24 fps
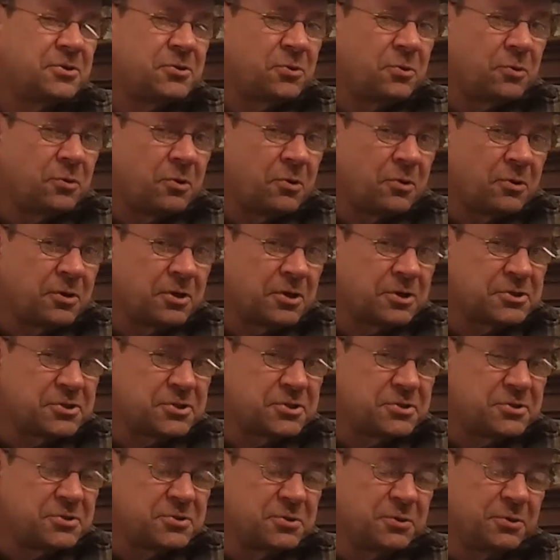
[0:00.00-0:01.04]
no longer
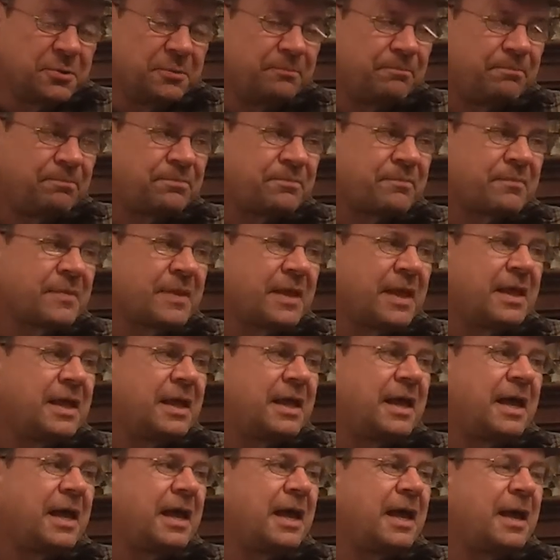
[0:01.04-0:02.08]
to do,
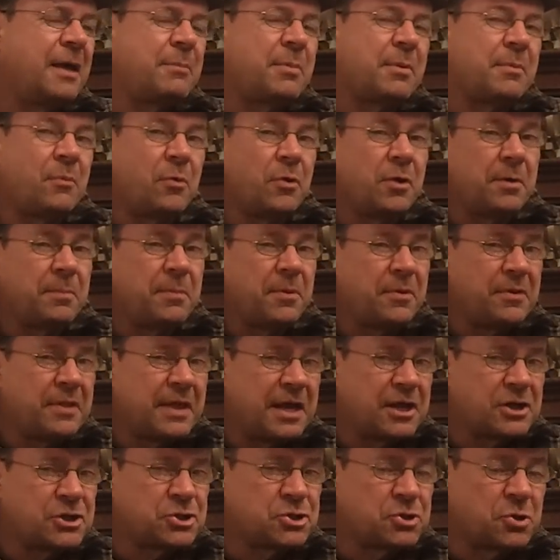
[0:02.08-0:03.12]
but more about
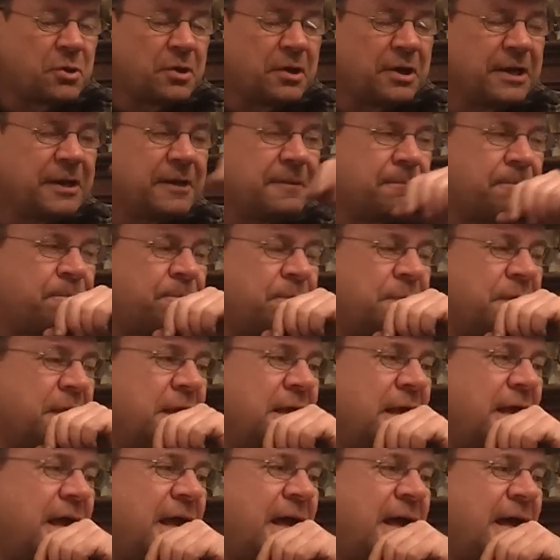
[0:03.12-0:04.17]
that shortly.
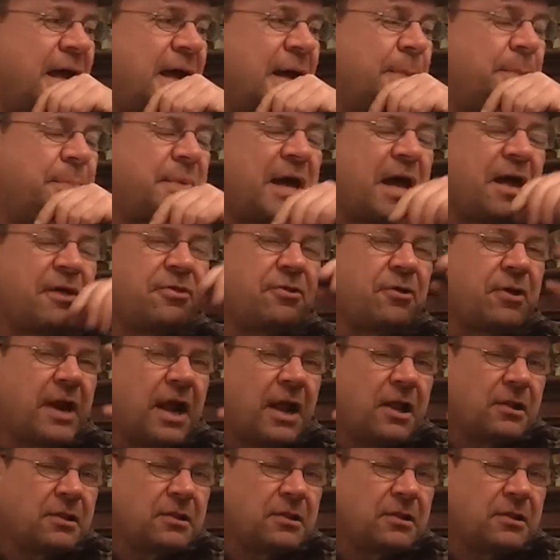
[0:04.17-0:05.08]
But I thought